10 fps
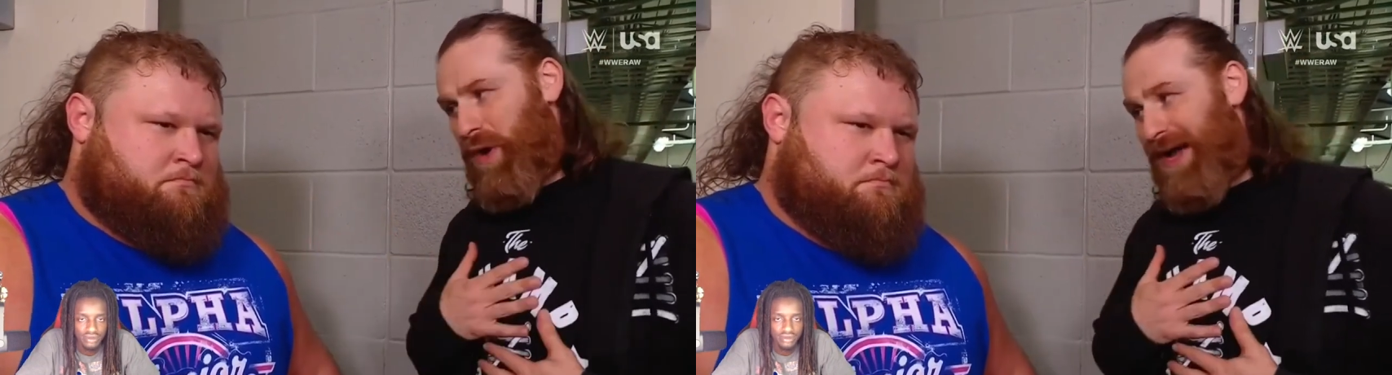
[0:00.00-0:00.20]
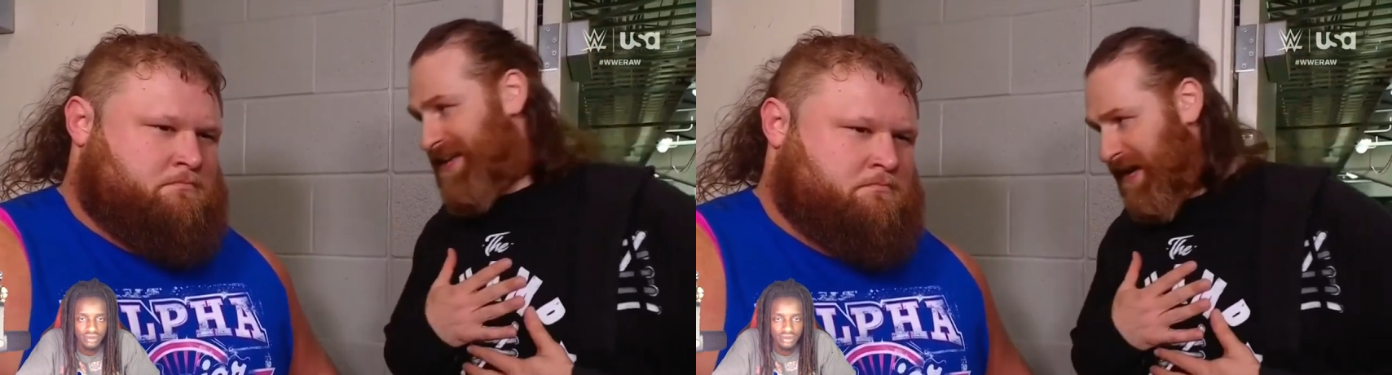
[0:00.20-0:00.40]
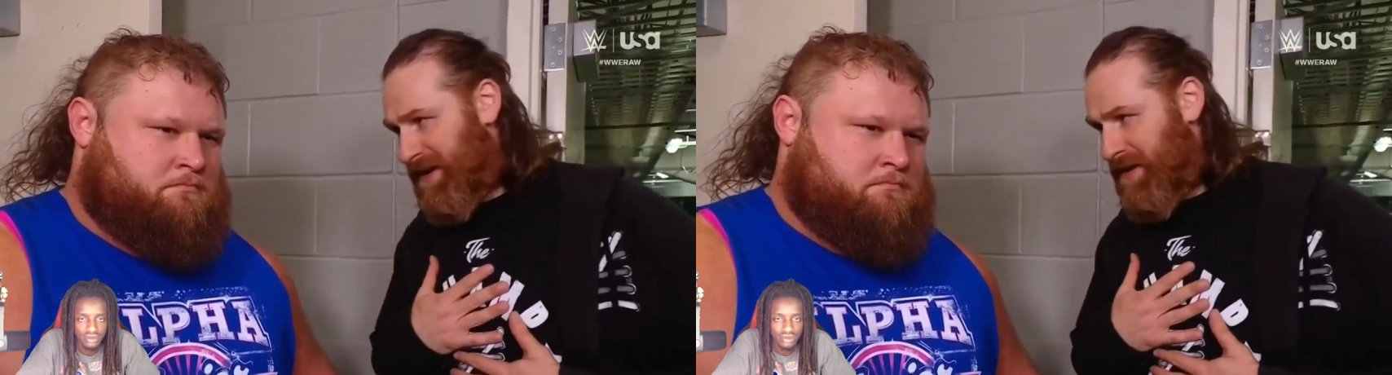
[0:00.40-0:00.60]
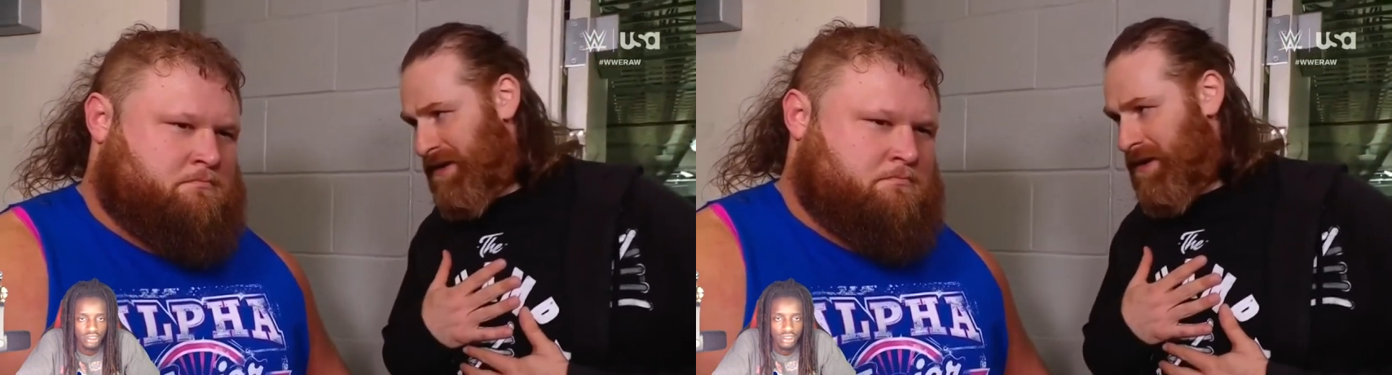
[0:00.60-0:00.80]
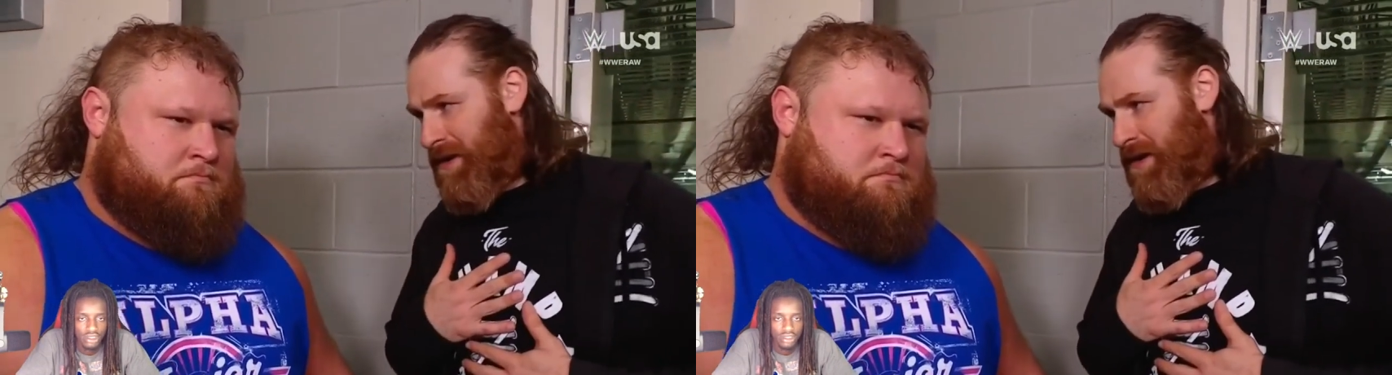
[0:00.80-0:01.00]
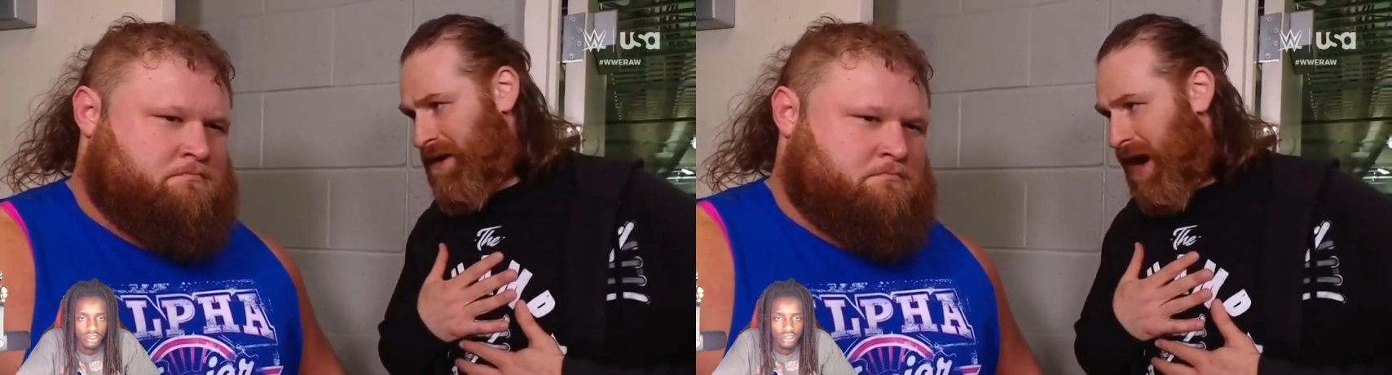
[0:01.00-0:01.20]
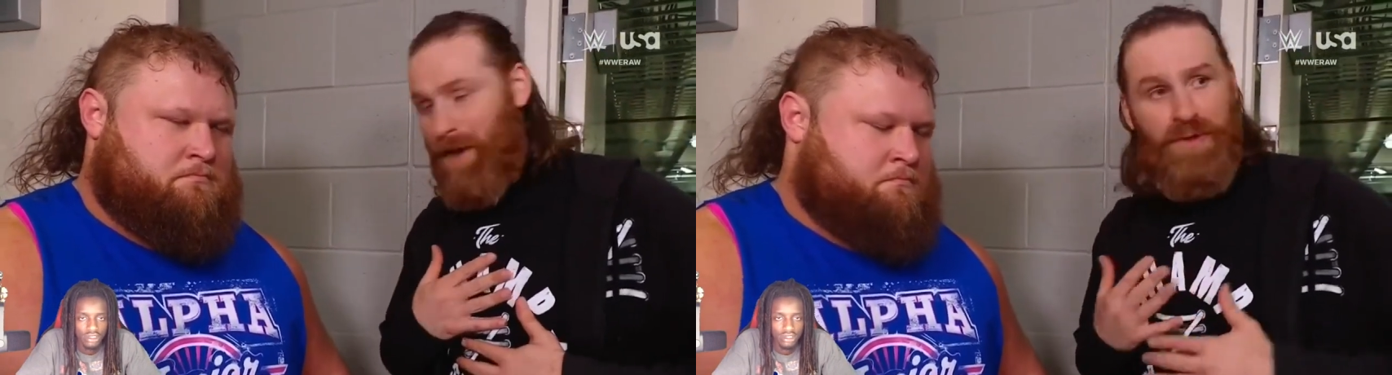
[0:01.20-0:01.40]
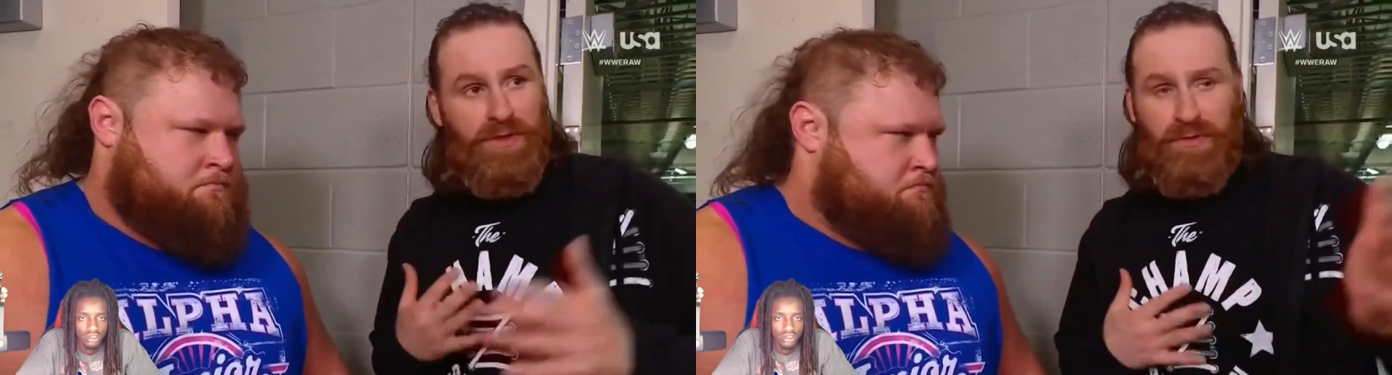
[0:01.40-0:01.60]
Speaker 1: I get it.
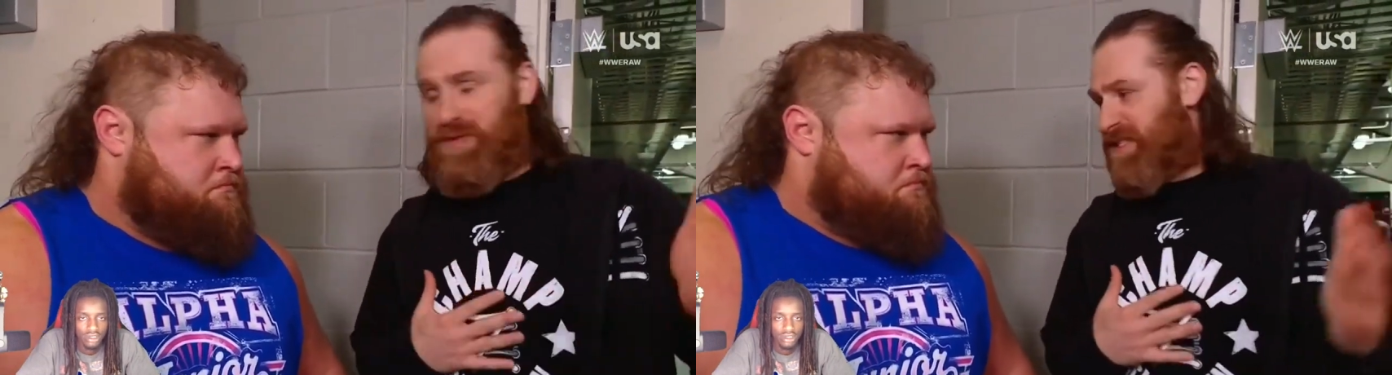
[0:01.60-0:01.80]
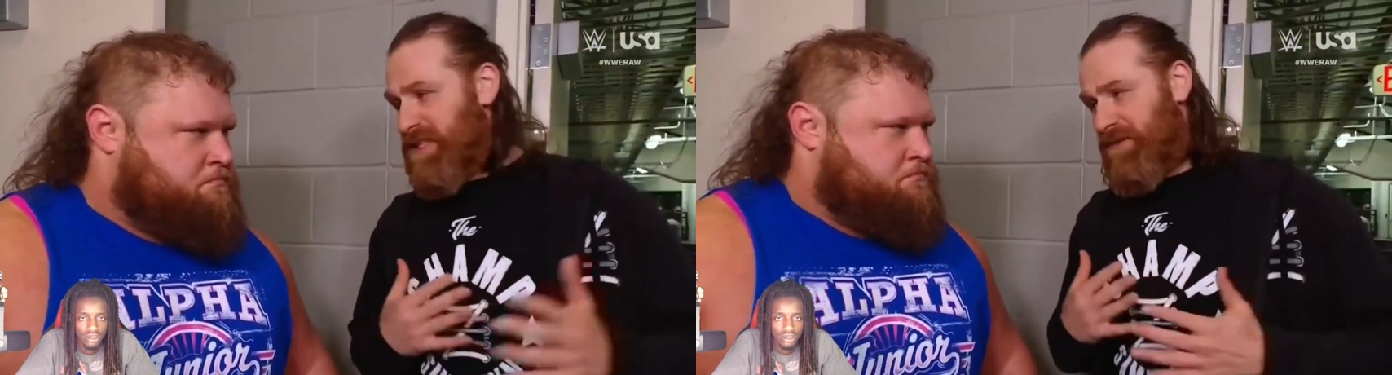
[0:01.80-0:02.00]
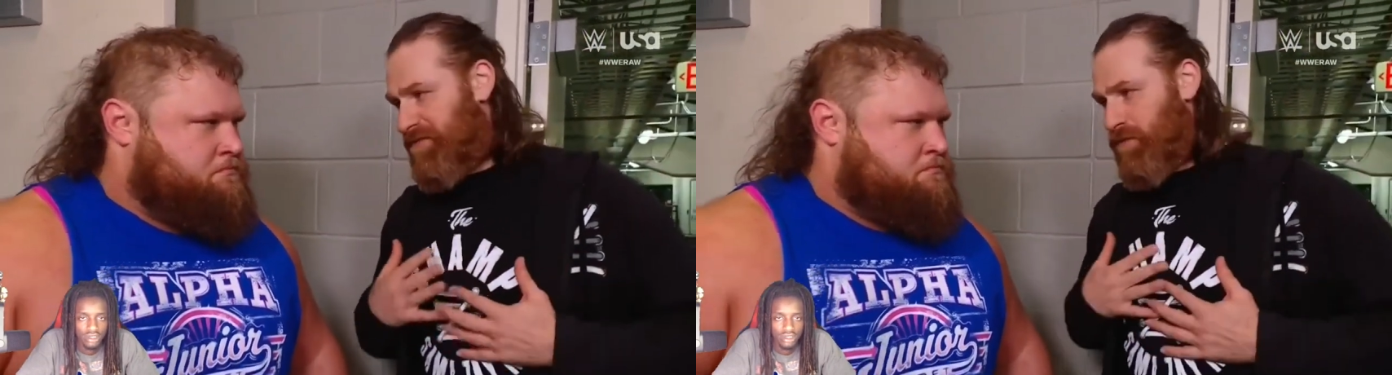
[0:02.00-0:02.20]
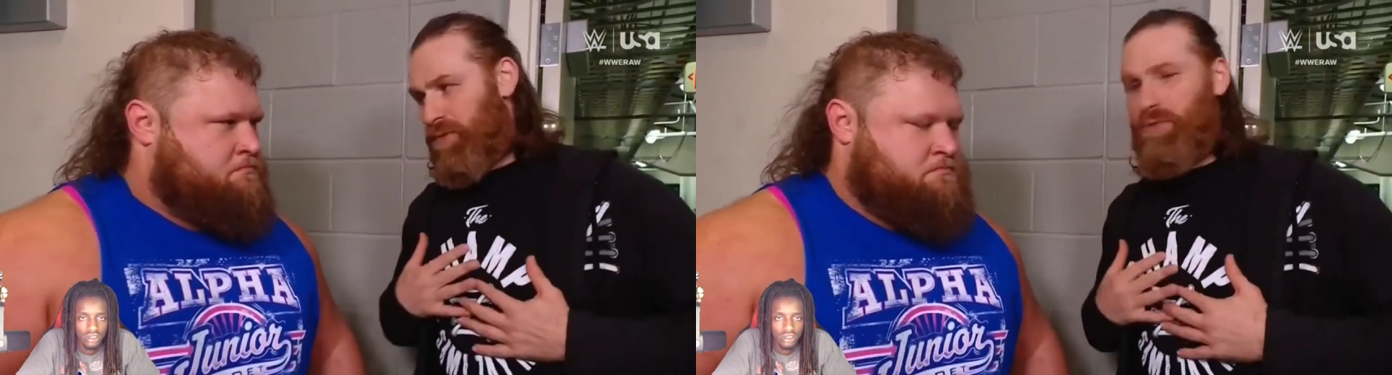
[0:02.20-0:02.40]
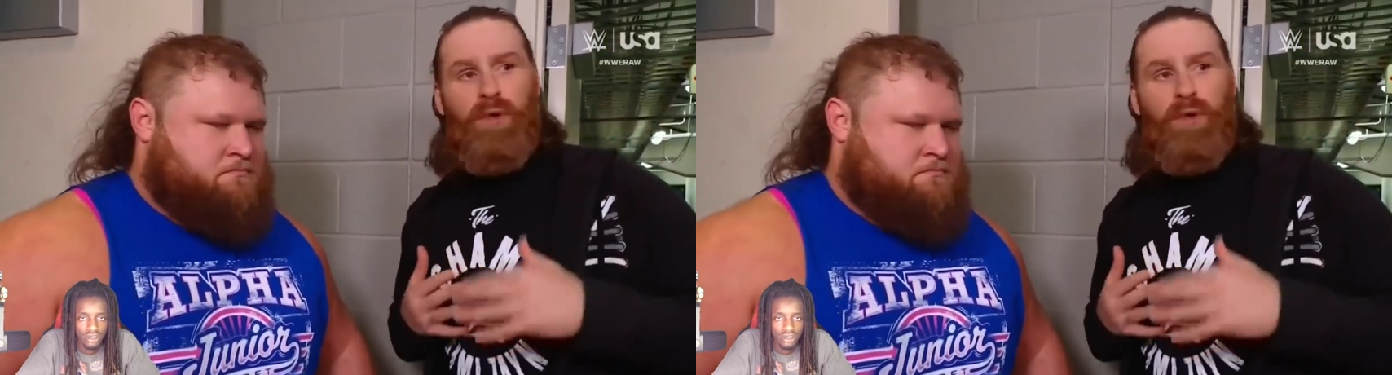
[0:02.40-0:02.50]
I've been through this stuff with